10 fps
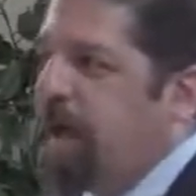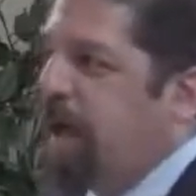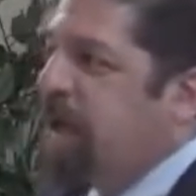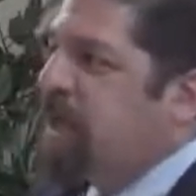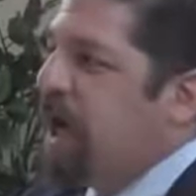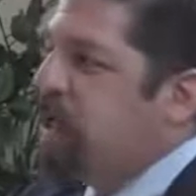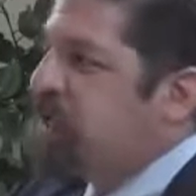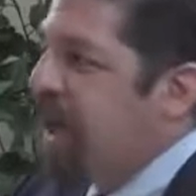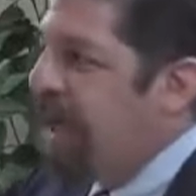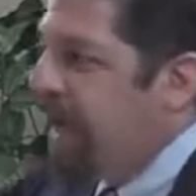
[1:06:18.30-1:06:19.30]
It
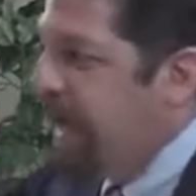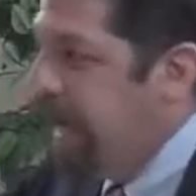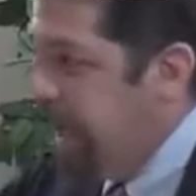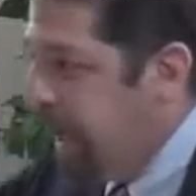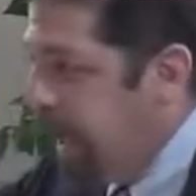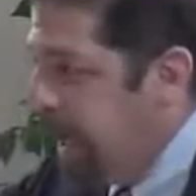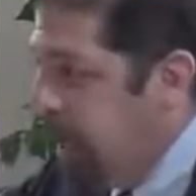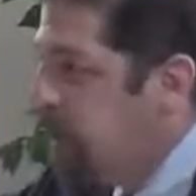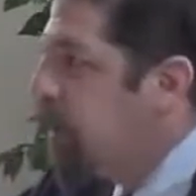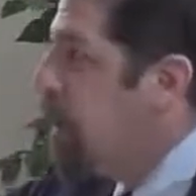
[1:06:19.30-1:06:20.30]
says, "Then
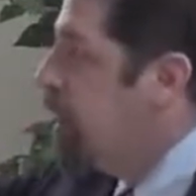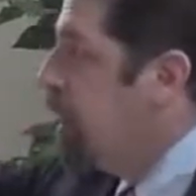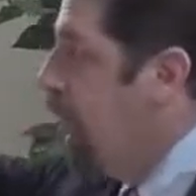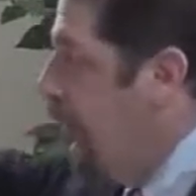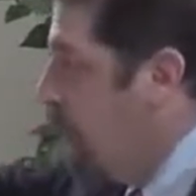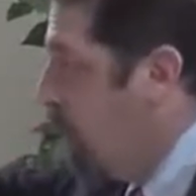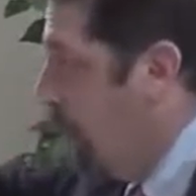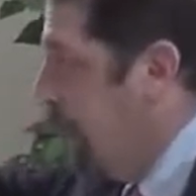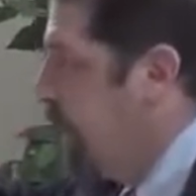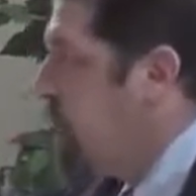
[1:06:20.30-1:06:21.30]
He,
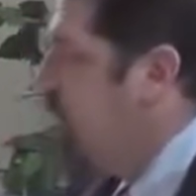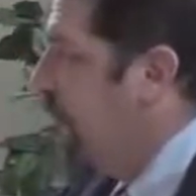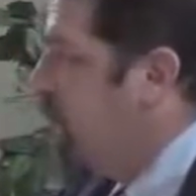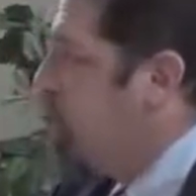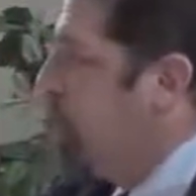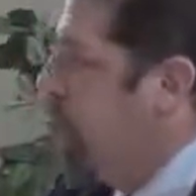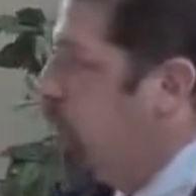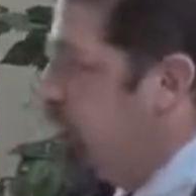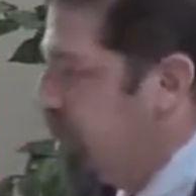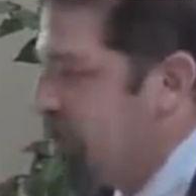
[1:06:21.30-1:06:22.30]
Yahweh, said to
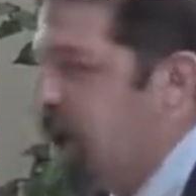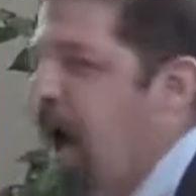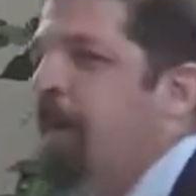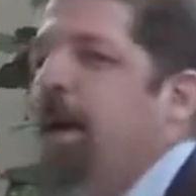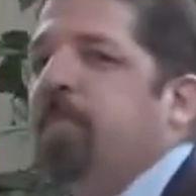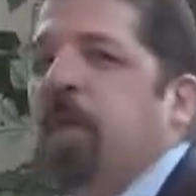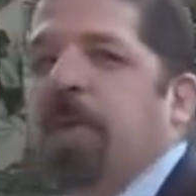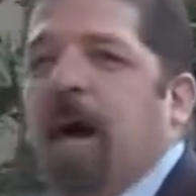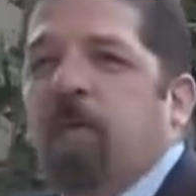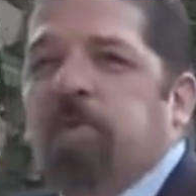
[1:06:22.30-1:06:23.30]
Moses, 'Come up the
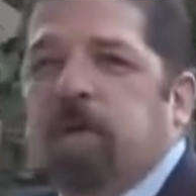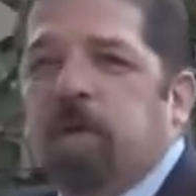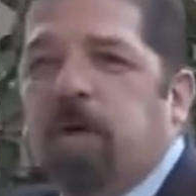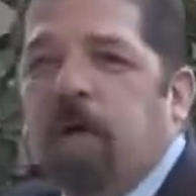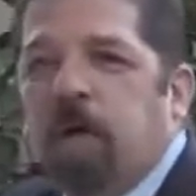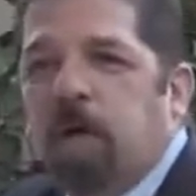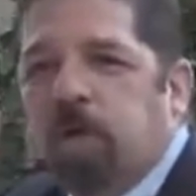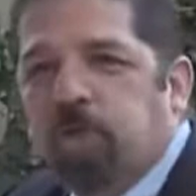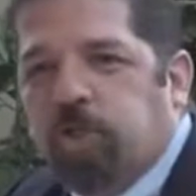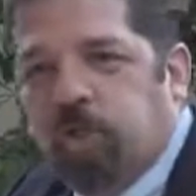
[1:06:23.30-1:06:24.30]
mountain
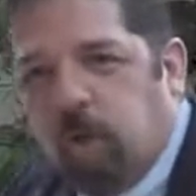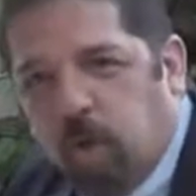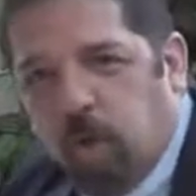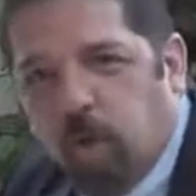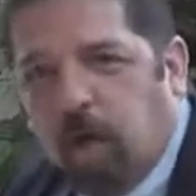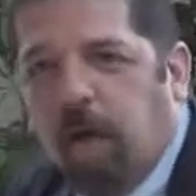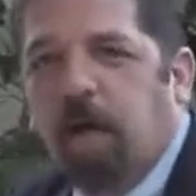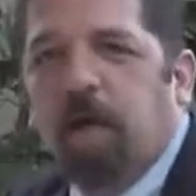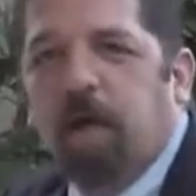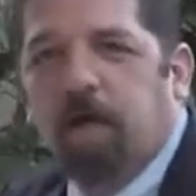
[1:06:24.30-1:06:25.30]
to
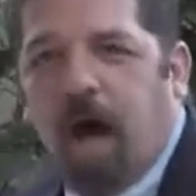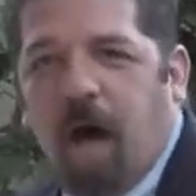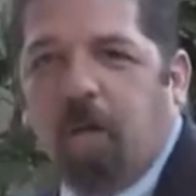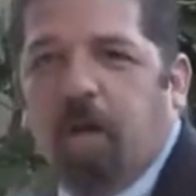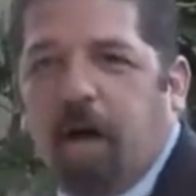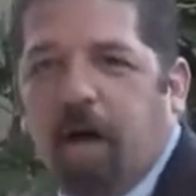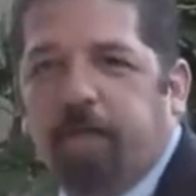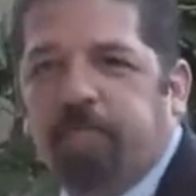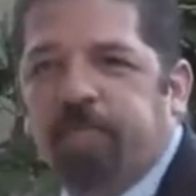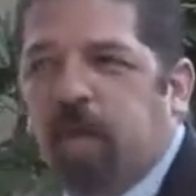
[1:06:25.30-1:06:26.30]
Yahweh.'"
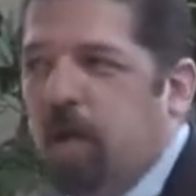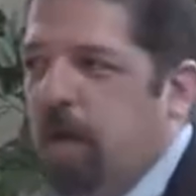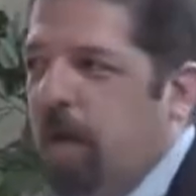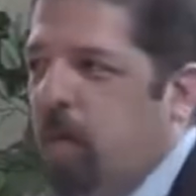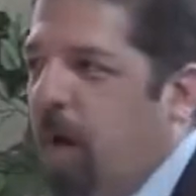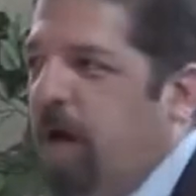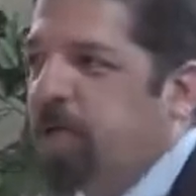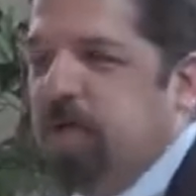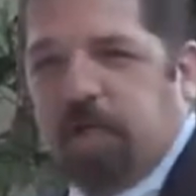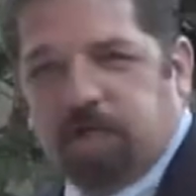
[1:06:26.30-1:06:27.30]
Why
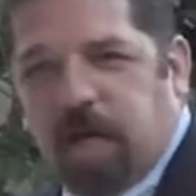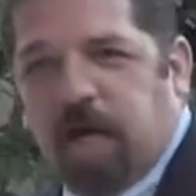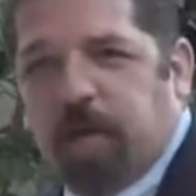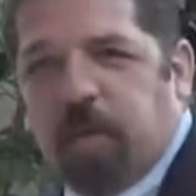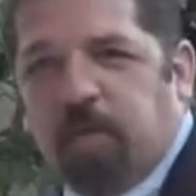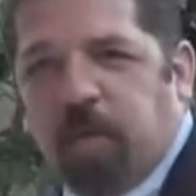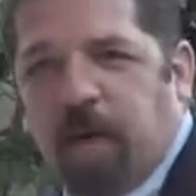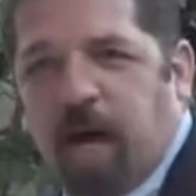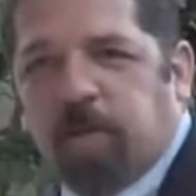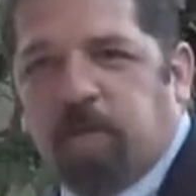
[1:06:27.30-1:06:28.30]
doesn't He say, "Come up the
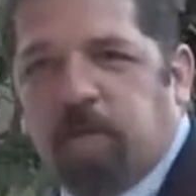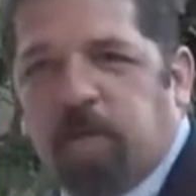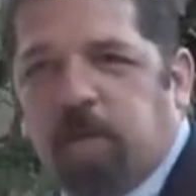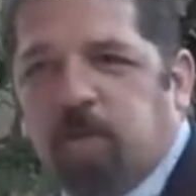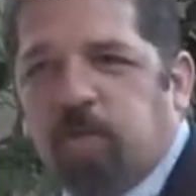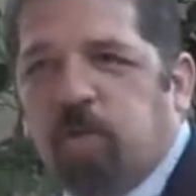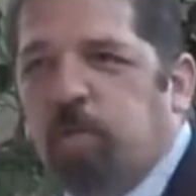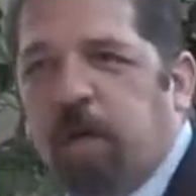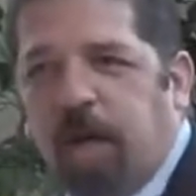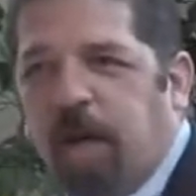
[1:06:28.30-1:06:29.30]
mountain to
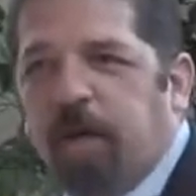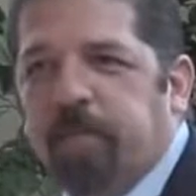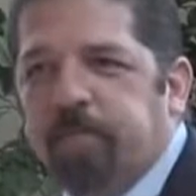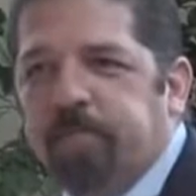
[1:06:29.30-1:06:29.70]
me"?